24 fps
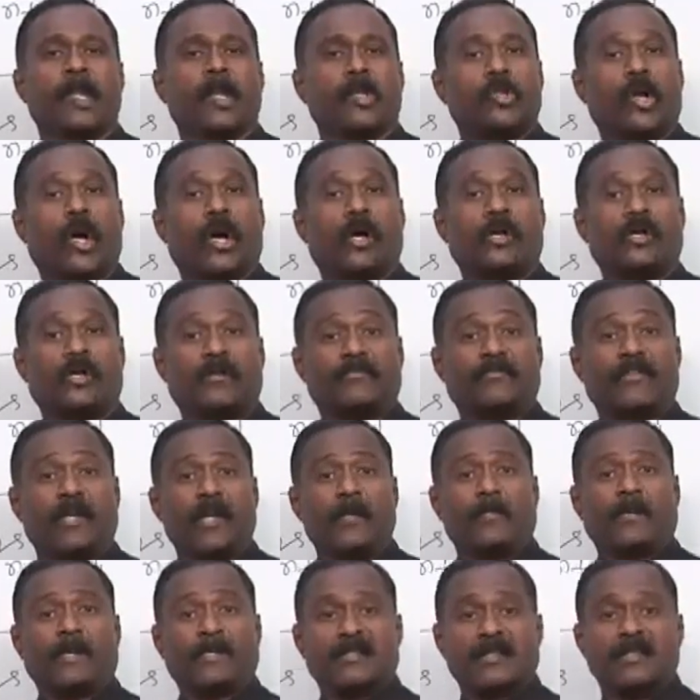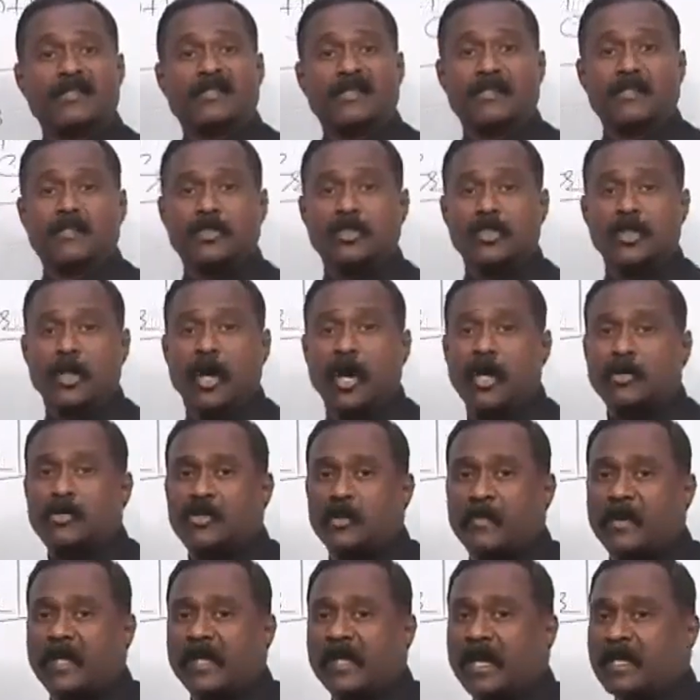The order of 3 persons is not to
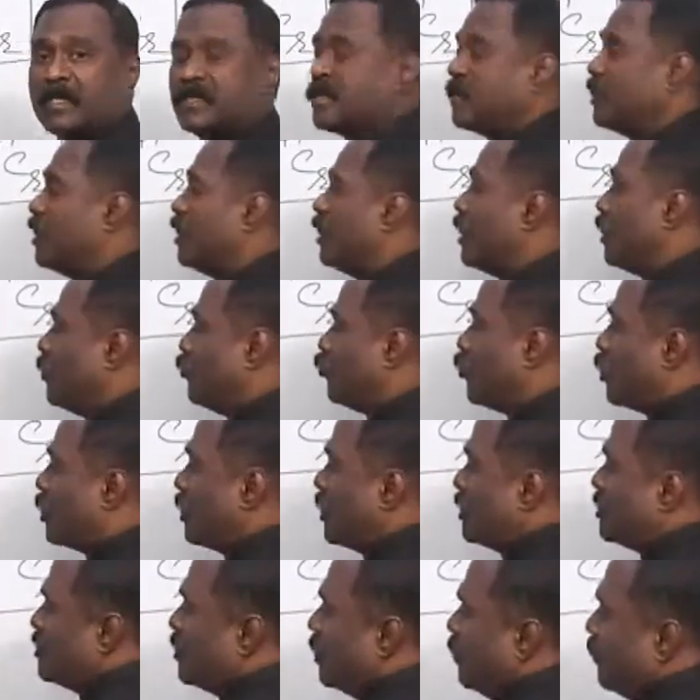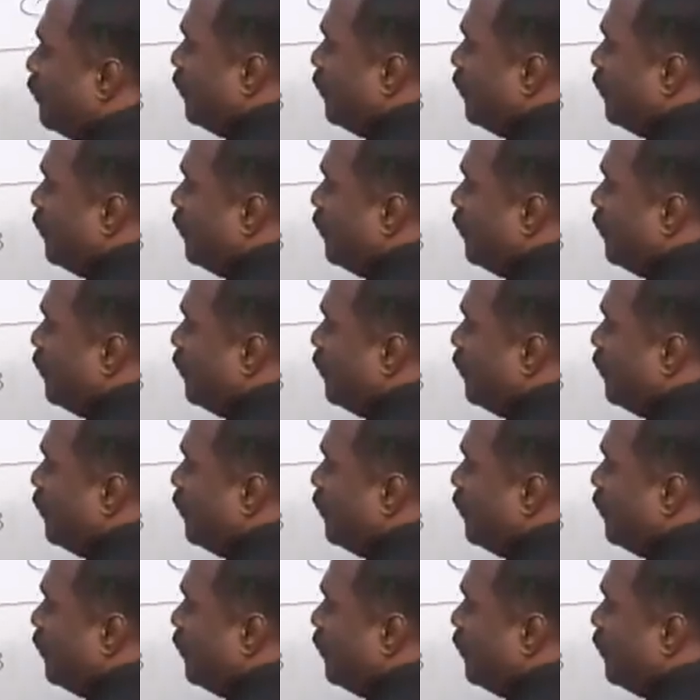be considered. What does it